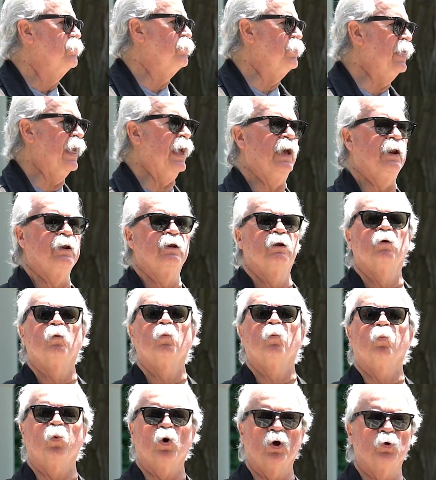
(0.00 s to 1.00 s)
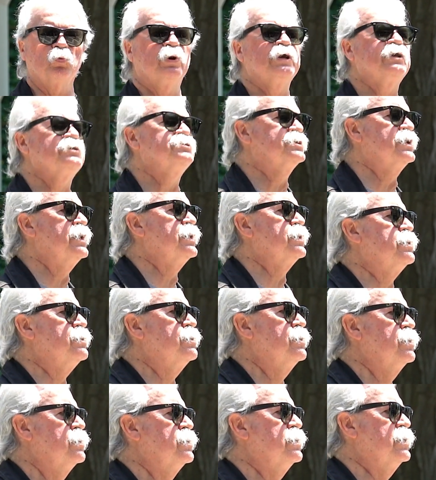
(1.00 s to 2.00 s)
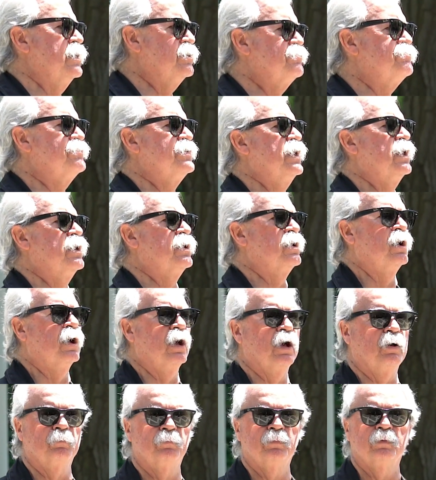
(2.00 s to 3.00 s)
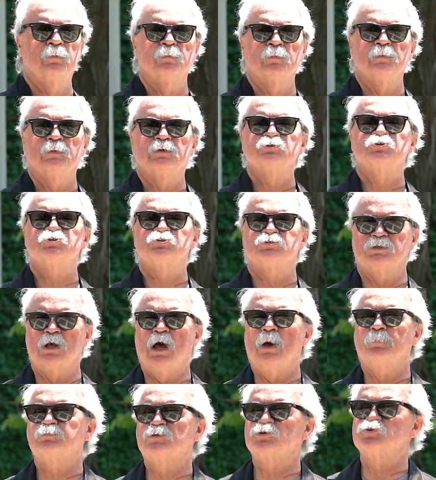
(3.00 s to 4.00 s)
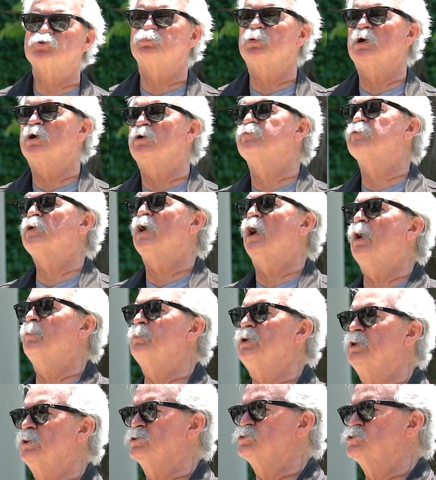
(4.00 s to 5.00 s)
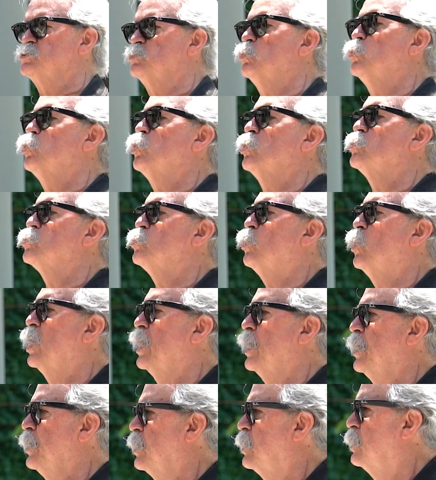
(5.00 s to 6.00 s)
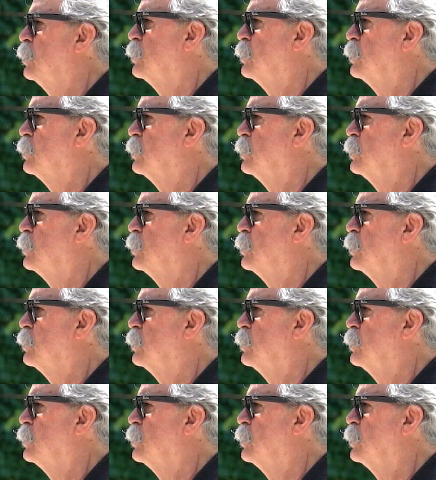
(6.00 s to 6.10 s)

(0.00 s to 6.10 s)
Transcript: that what we did in Vietnam stopped the spread of communism worldwide.